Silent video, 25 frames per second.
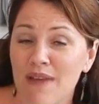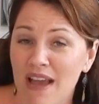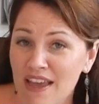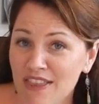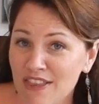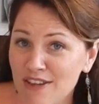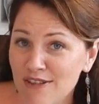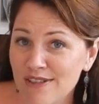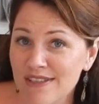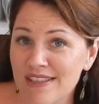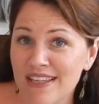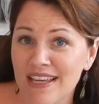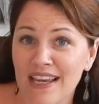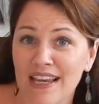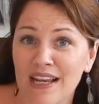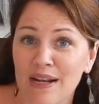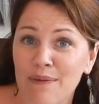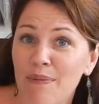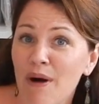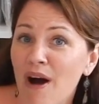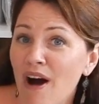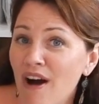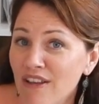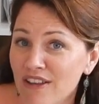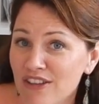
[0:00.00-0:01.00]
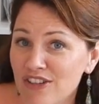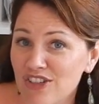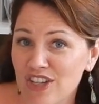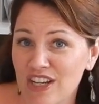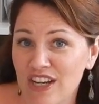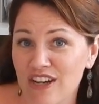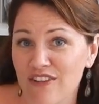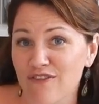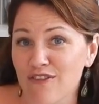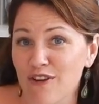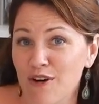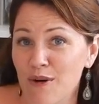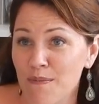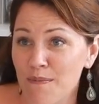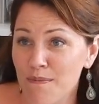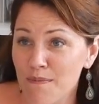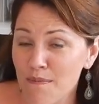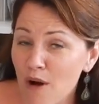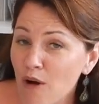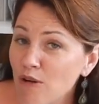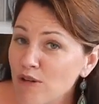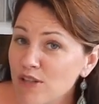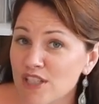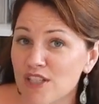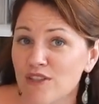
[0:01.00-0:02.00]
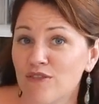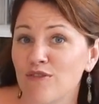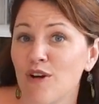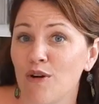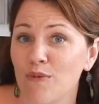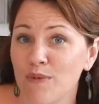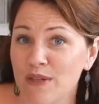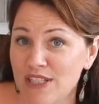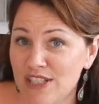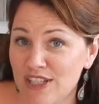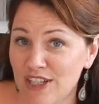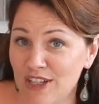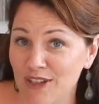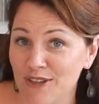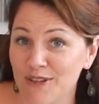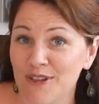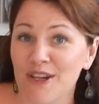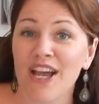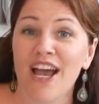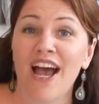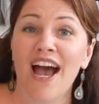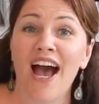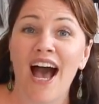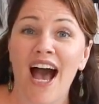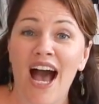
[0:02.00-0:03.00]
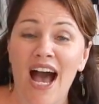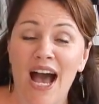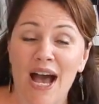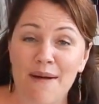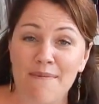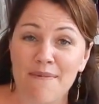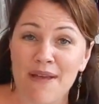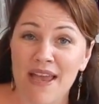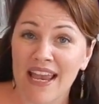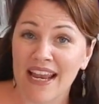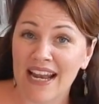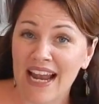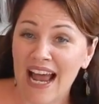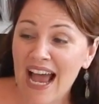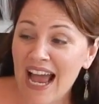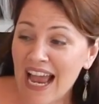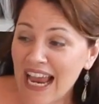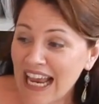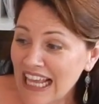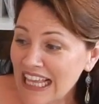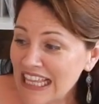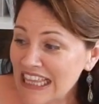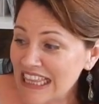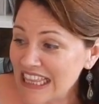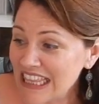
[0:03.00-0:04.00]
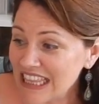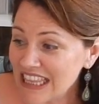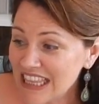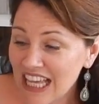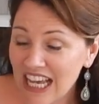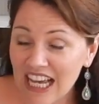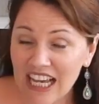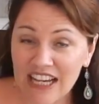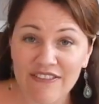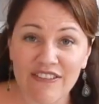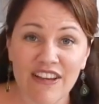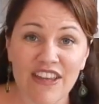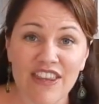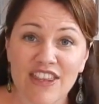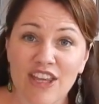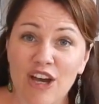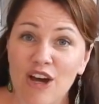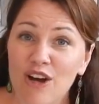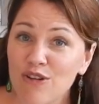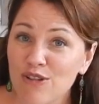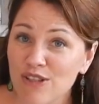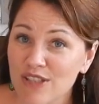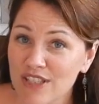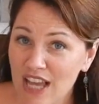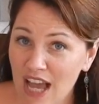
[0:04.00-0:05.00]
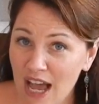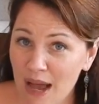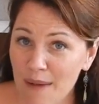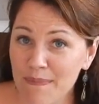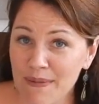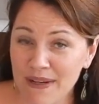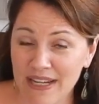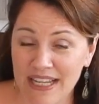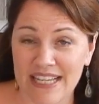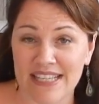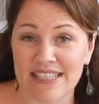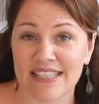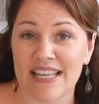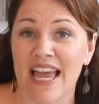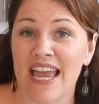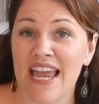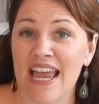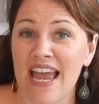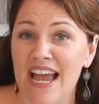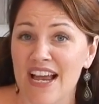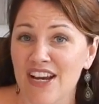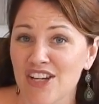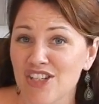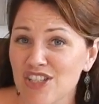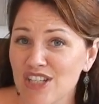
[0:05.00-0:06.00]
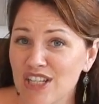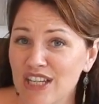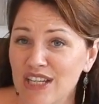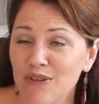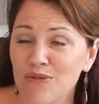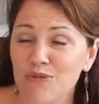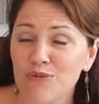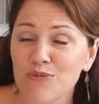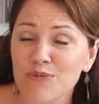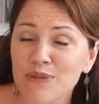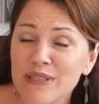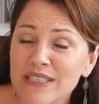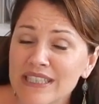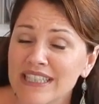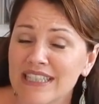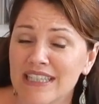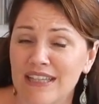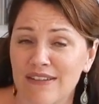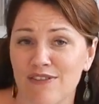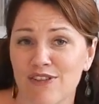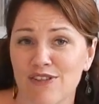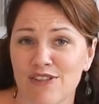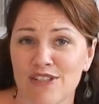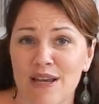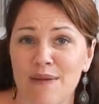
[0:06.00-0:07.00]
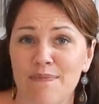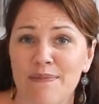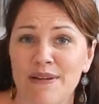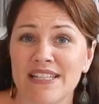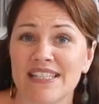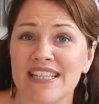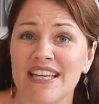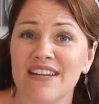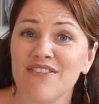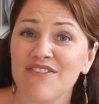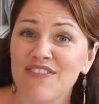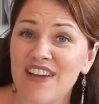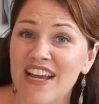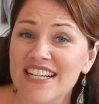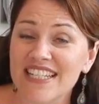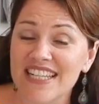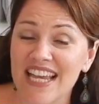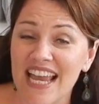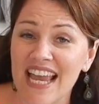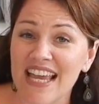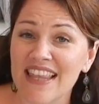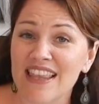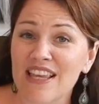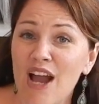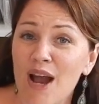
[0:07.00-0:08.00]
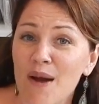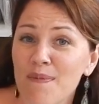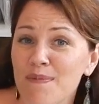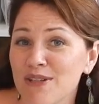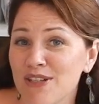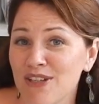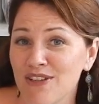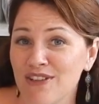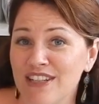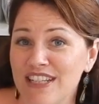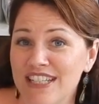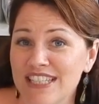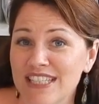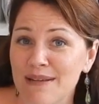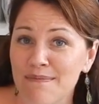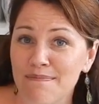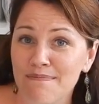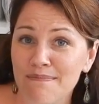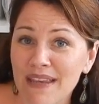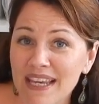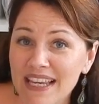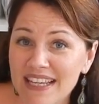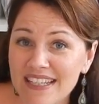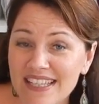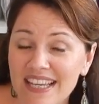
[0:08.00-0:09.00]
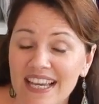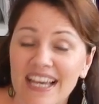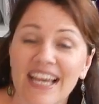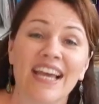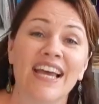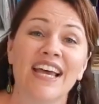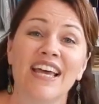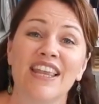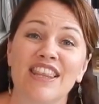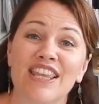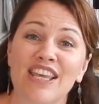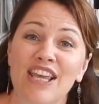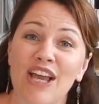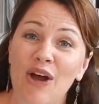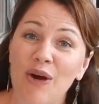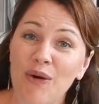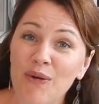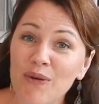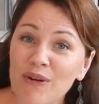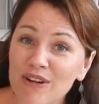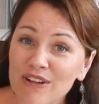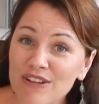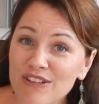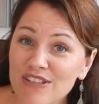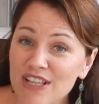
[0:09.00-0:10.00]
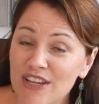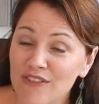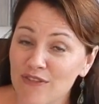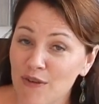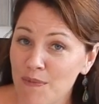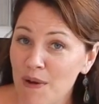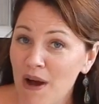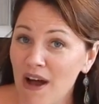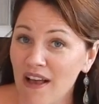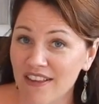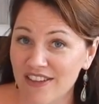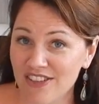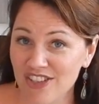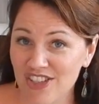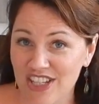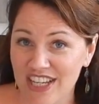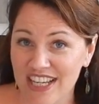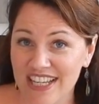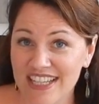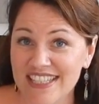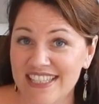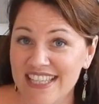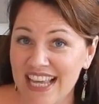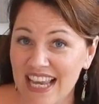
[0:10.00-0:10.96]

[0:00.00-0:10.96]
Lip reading: Matthew C., and Apologia for most of what we do. And I love those companies. I actually really love those companies. In fact, I had the opportunity to meet the owners of Apologia,